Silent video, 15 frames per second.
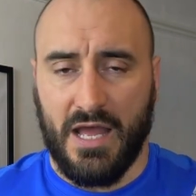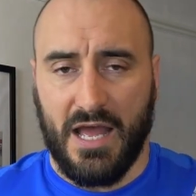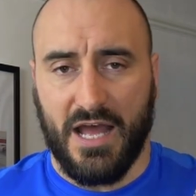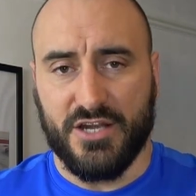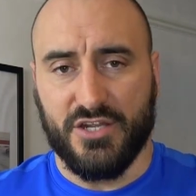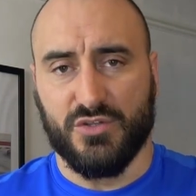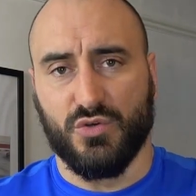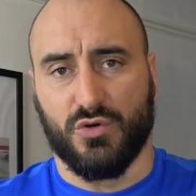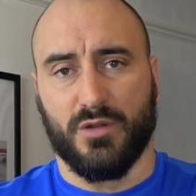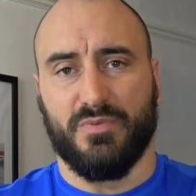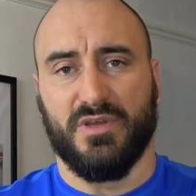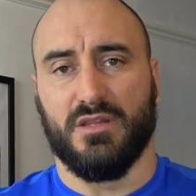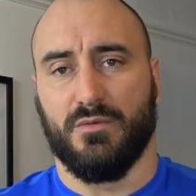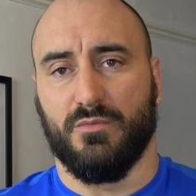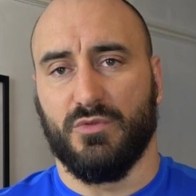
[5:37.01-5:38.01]
And you don't want
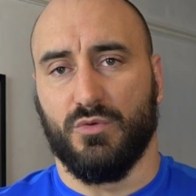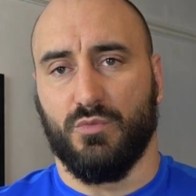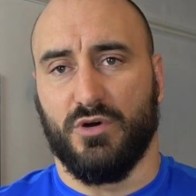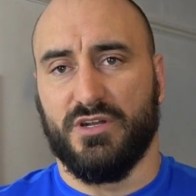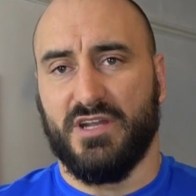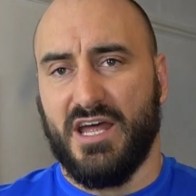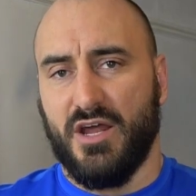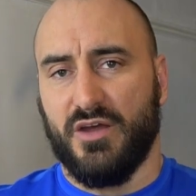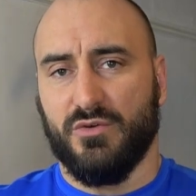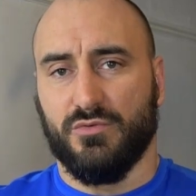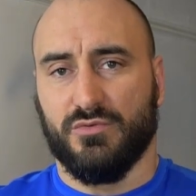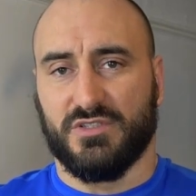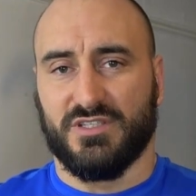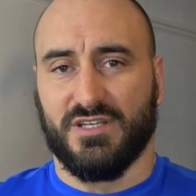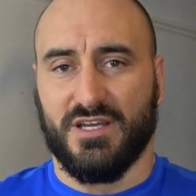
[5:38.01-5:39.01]
to be the one there
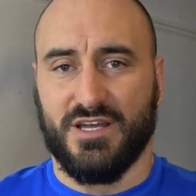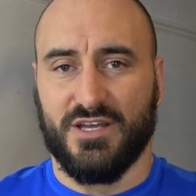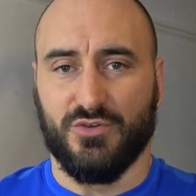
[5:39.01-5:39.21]
who's